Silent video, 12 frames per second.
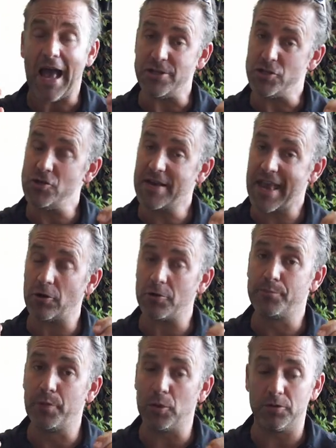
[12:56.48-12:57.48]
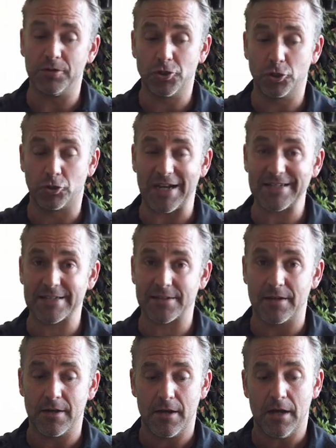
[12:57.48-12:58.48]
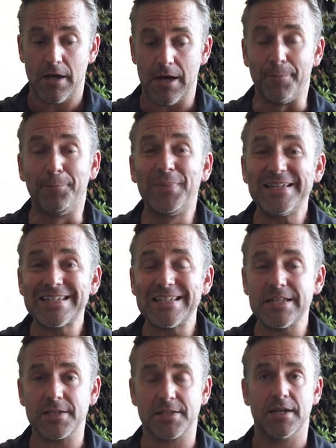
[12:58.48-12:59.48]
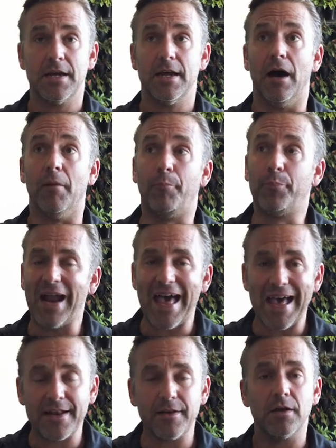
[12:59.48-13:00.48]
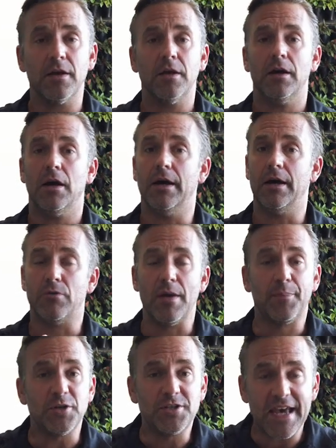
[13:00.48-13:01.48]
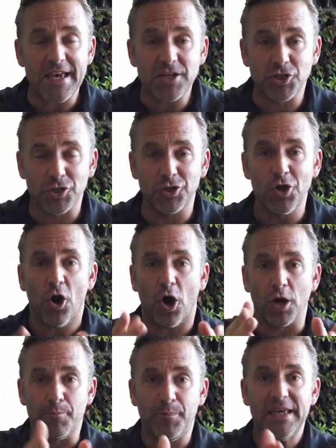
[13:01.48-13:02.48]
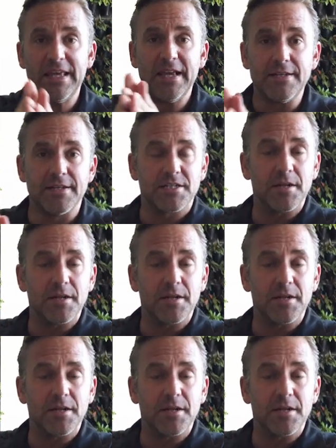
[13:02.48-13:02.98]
And you cannot build trust, a business, a brand, a reputation on being